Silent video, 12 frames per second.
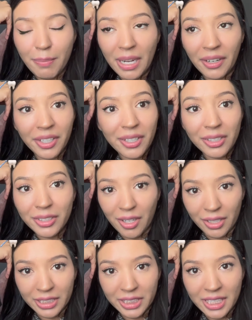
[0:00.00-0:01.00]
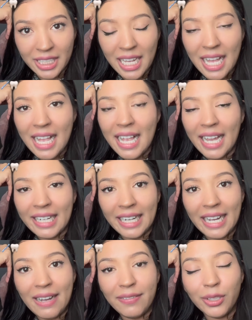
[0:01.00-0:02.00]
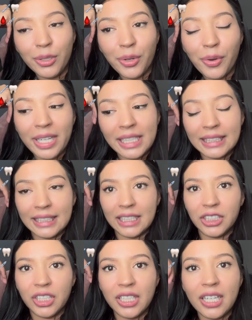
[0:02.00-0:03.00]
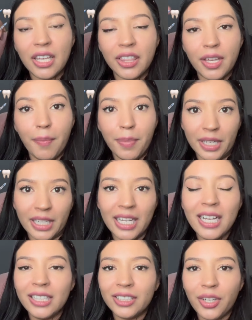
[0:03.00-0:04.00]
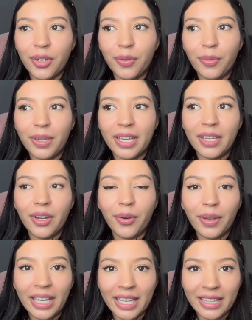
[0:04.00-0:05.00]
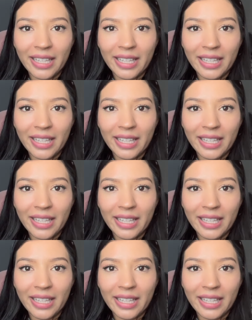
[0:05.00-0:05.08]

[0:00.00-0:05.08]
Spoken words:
periodontology and I have local anesthesia, the book. So we go in